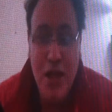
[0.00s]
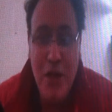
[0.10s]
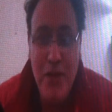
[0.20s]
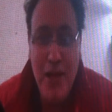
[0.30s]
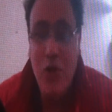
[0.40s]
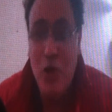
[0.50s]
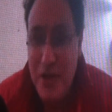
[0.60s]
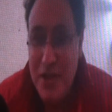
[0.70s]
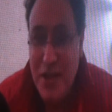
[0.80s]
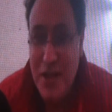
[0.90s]
Uh, we have
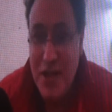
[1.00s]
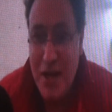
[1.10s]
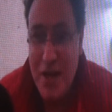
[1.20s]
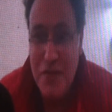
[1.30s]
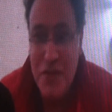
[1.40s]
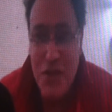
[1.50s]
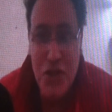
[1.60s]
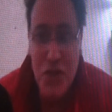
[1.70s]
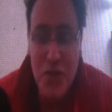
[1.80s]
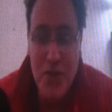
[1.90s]
already started
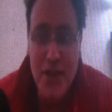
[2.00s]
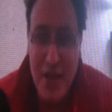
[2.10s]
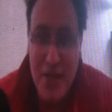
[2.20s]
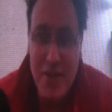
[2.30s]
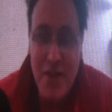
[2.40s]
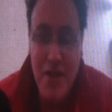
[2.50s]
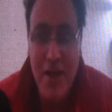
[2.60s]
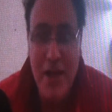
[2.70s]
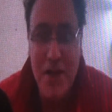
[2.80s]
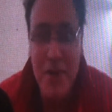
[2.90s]
conversations with
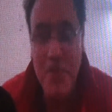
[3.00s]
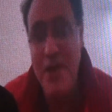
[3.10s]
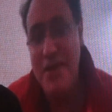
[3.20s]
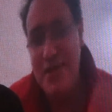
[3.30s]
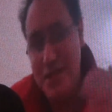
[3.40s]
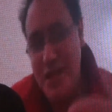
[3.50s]
TASK in Hyderabad.